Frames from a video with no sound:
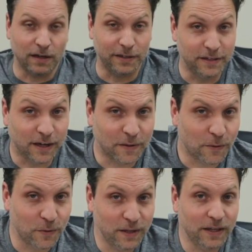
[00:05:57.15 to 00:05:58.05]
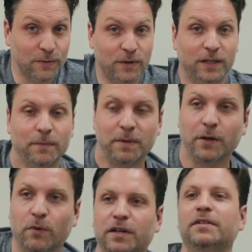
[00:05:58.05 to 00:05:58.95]
Another really, really
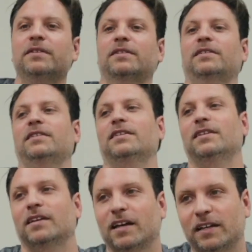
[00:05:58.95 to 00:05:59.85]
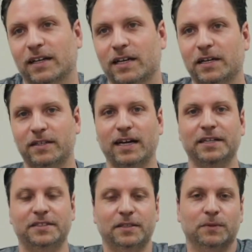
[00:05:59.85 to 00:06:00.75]
big one, and that kind of
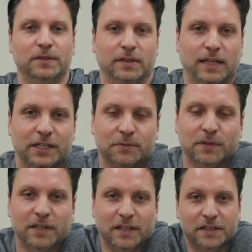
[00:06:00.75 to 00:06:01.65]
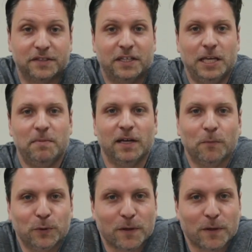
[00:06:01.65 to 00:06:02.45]
ties in with the last one, is keeping up with the